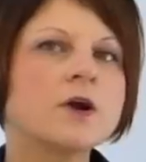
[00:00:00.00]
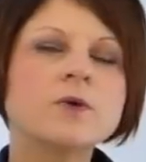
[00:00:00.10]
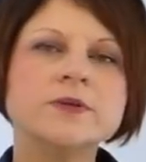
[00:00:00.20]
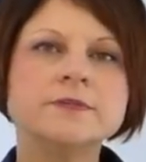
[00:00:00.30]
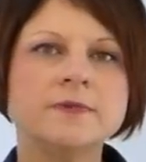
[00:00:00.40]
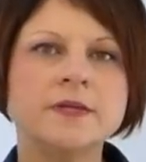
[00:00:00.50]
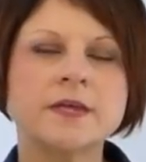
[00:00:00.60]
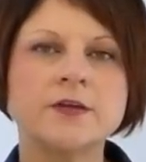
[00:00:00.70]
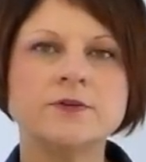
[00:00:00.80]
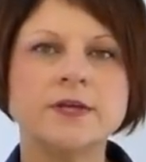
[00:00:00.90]
always mean
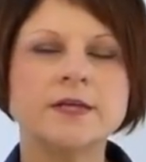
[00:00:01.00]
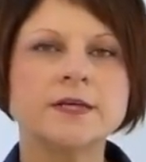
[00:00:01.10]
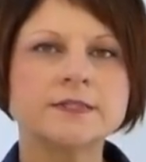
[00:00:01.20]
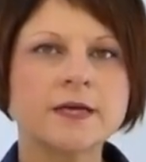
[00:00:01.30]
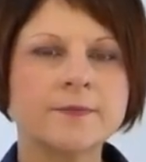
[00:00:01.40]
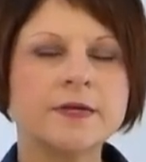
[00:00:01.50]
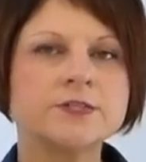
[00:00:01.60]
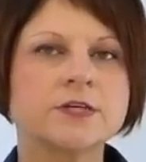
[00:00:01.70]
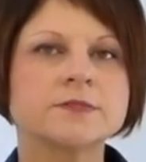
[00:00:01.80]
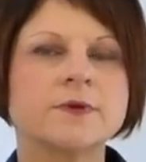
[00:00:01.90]
that you need a tummy
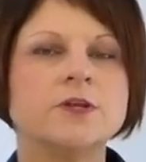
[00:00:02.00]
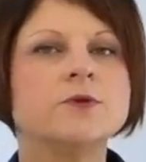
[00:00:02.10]
adjustment.